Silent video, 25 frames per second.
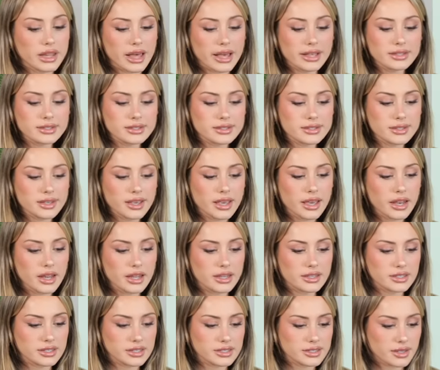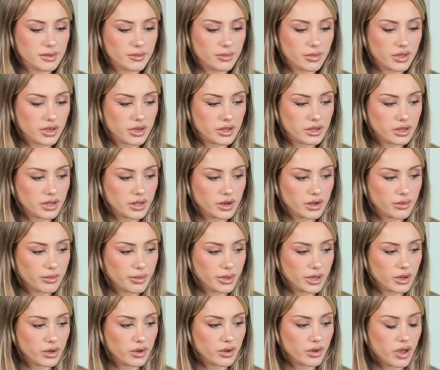Let's get into something a little
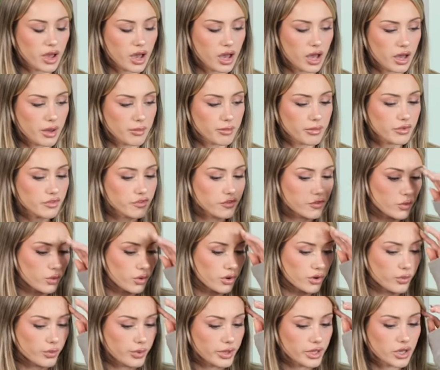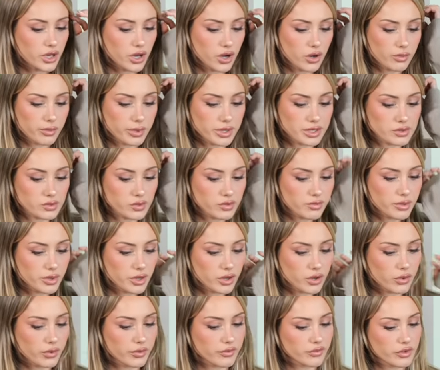bit uh, before we go because we've
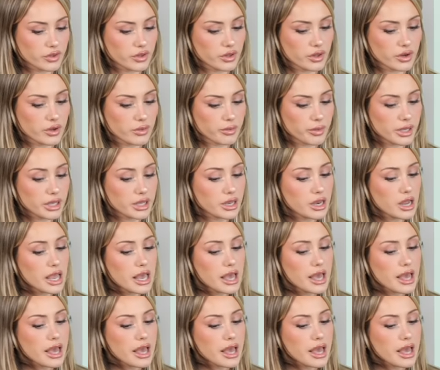been going for a little bit